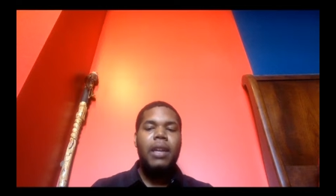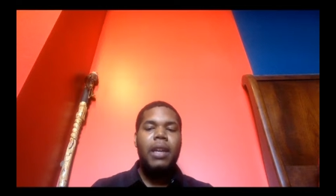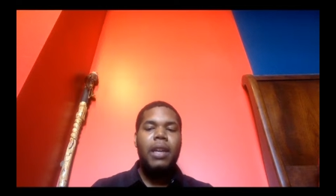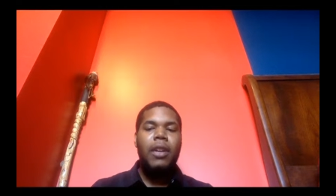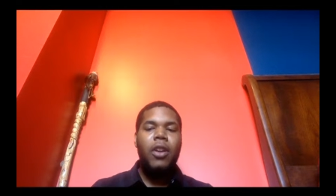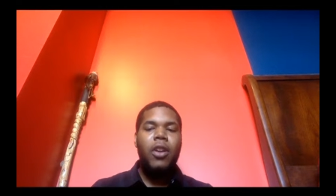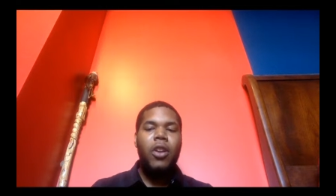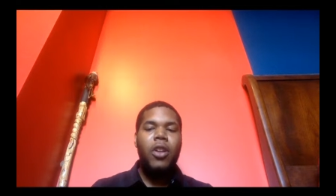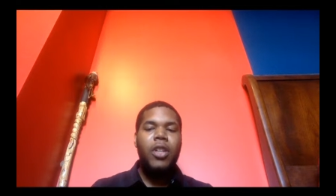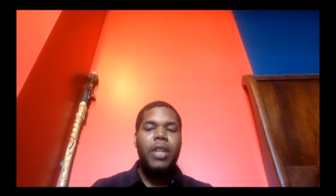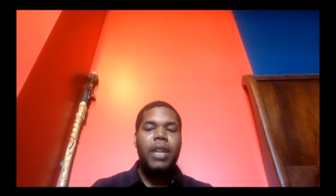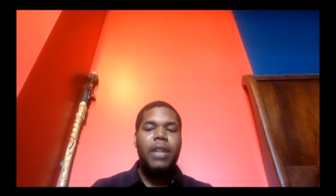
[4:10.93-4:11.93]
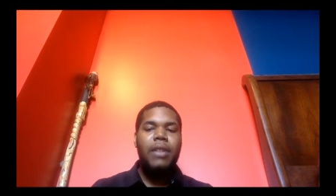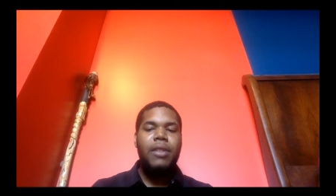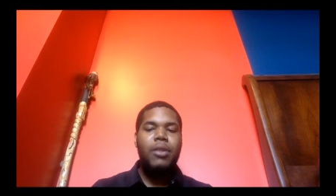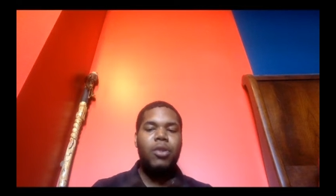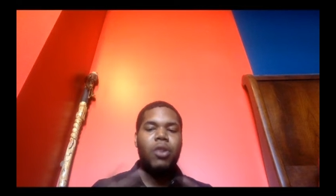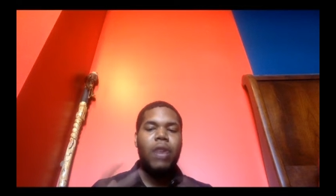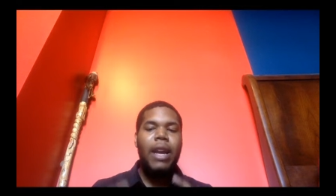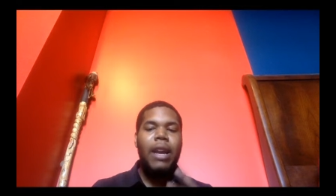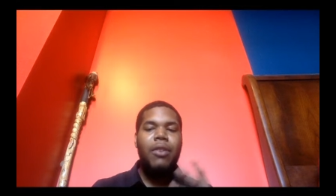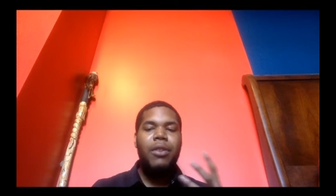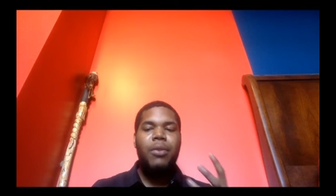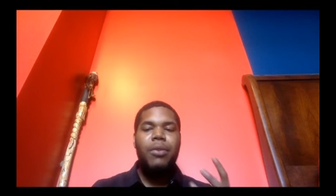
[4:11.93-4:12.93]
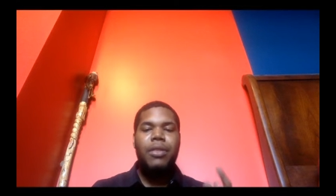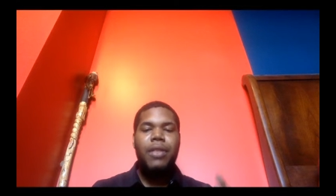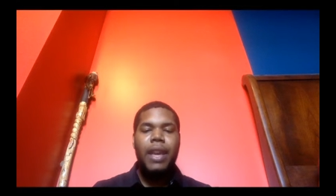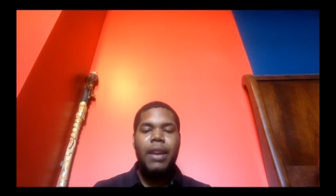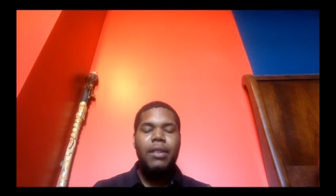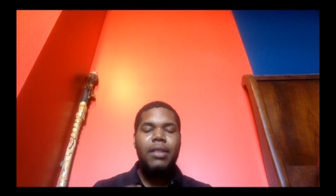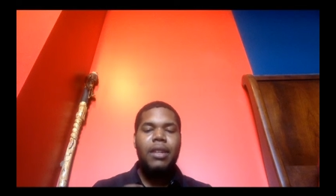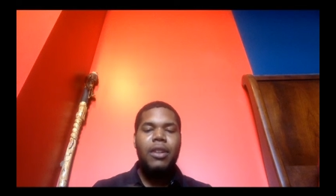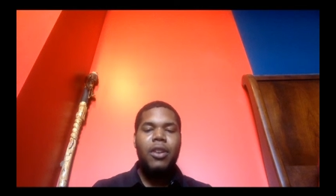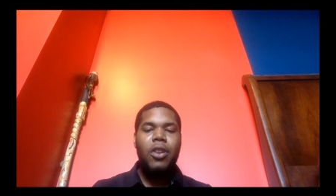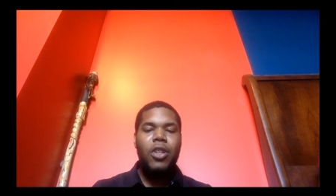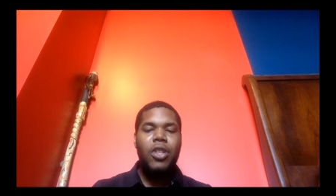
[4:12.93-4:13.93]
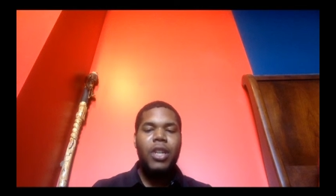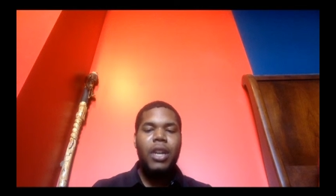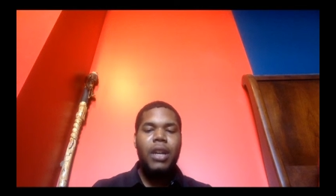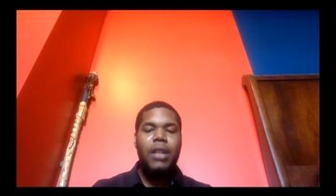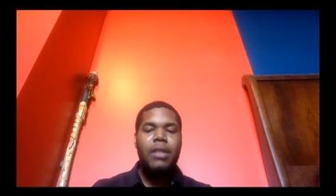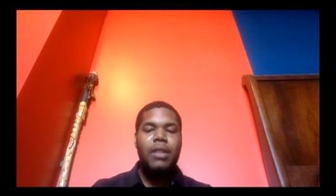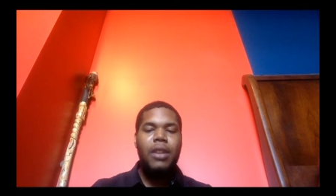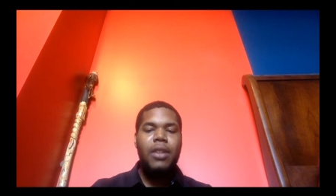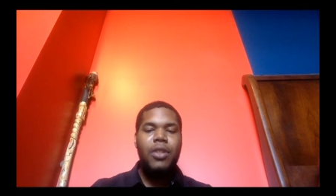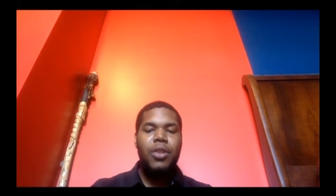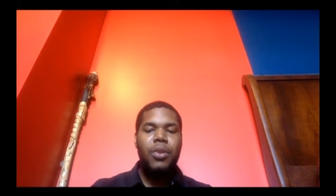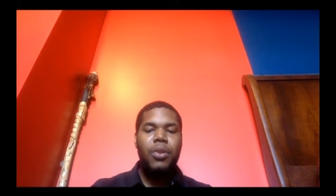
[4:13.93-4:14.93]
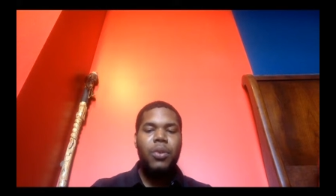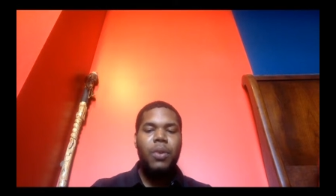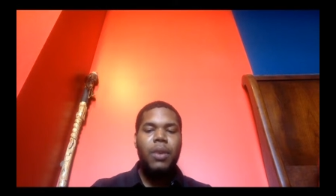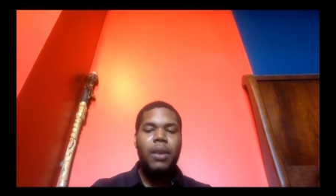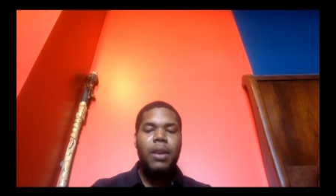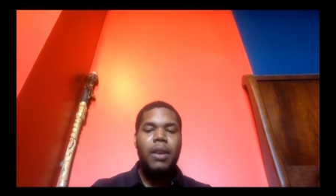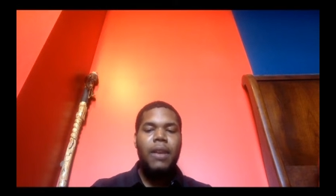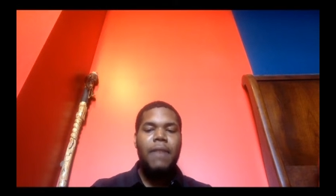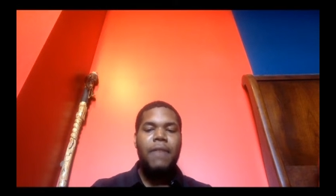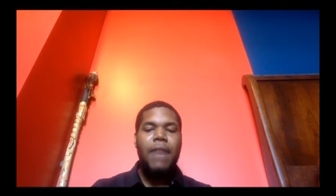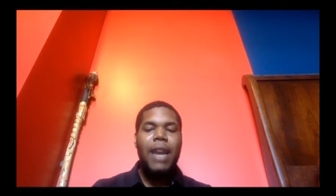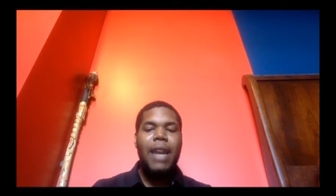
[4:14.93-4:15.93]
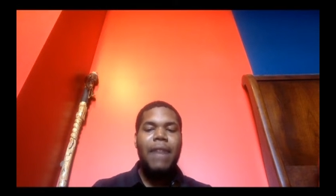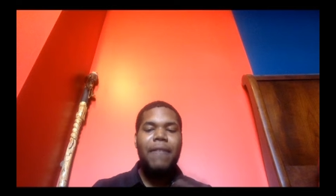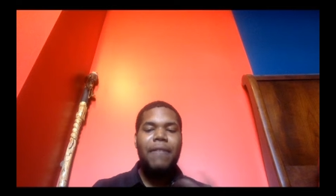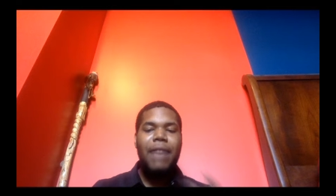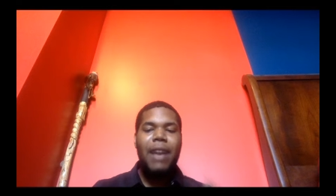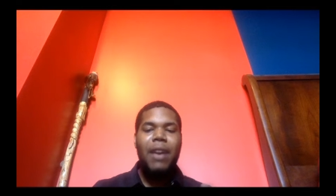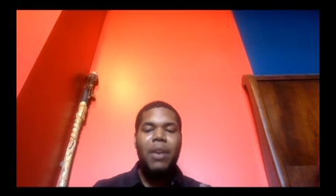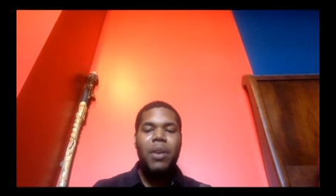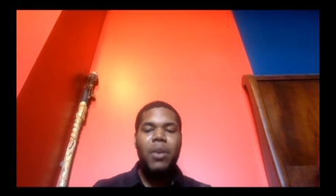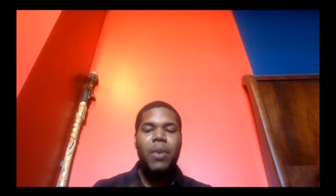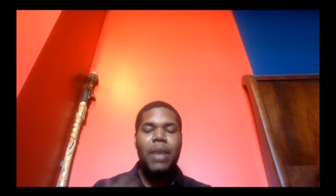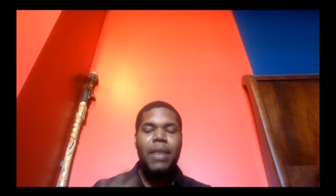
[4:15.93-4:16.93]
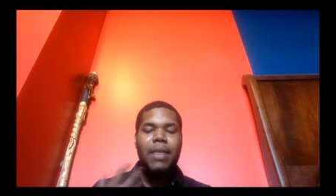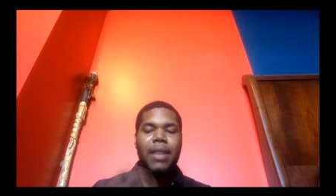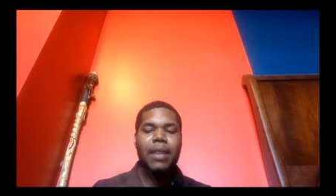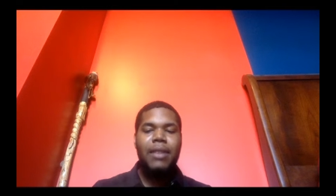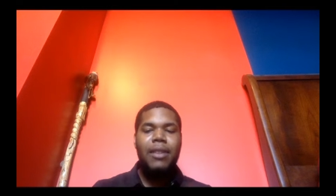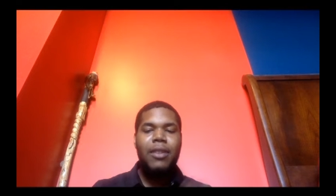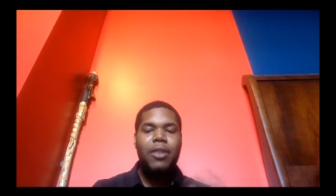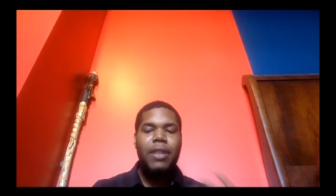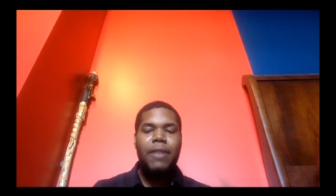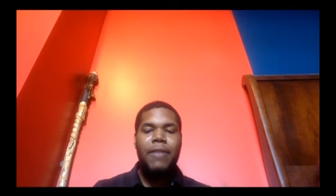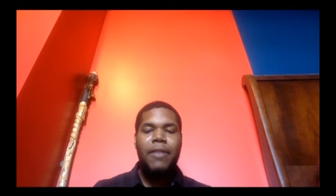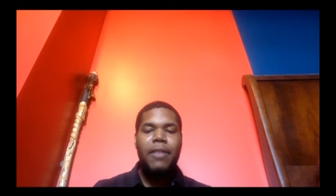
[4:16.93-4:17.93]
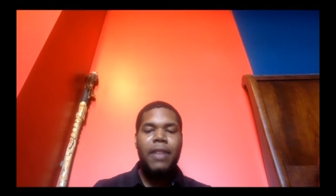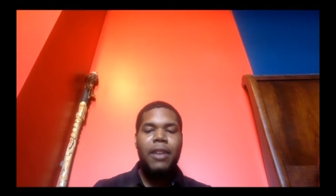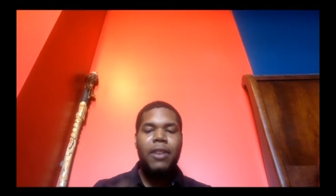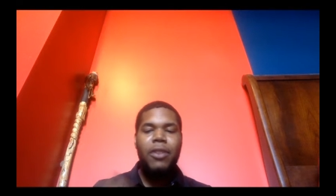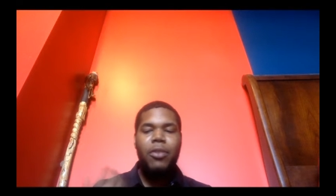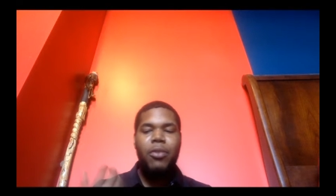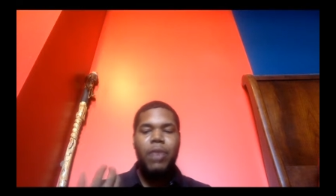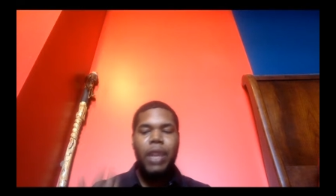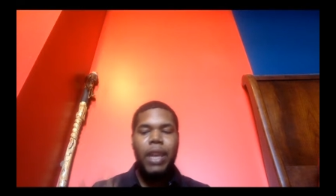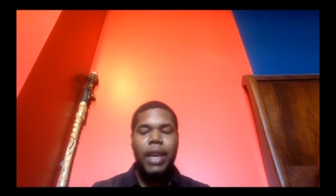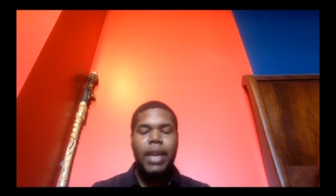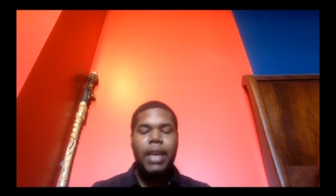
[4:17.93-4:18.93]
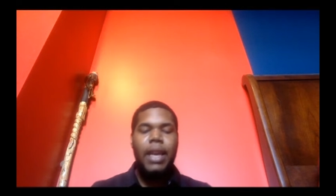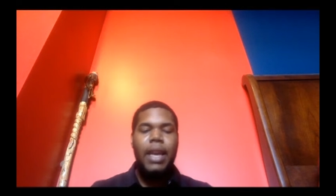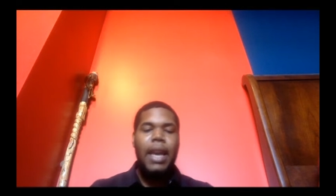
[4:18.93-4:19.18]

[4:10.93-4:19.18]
encouraging us to try out new things, encouraging us to find value in things that are different, that are unique,